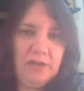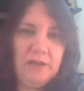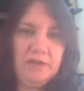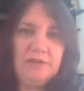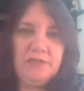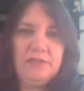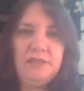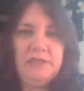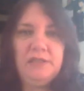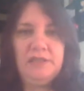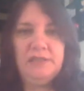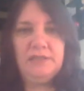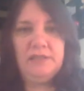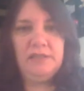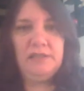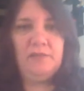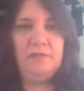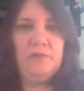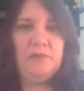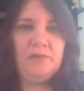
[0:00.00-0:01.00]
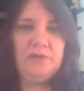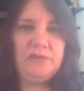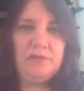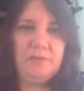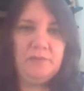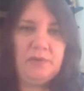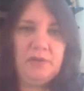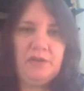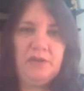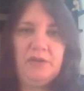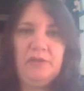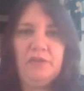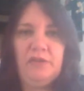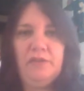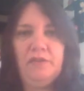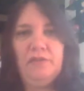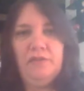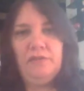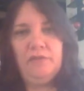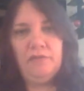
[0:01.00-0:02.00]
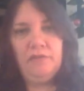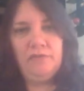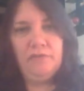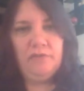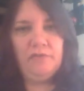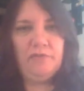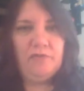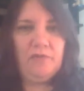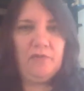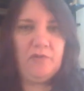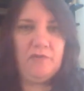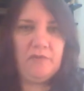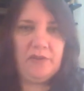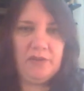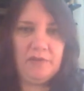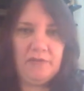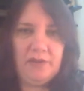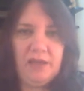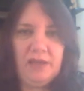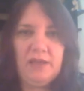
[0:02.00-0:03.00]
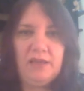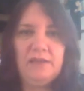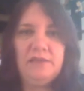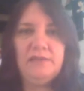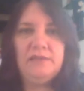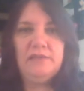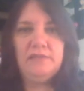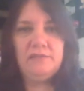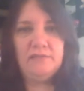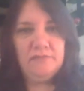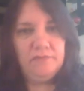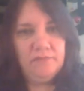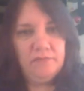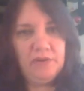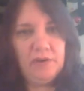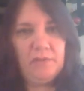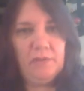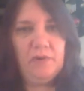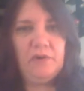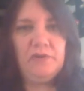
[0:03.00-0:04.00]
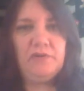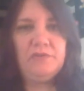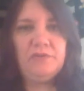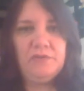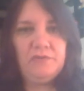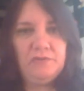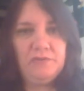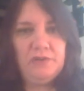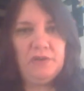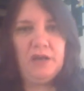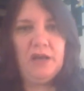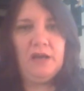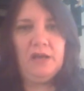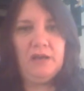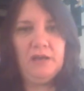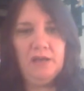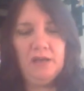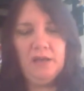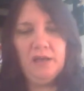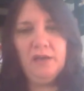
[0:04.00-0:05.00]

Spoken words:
out to DC once a month for 4 or 5 days. That works, yeah.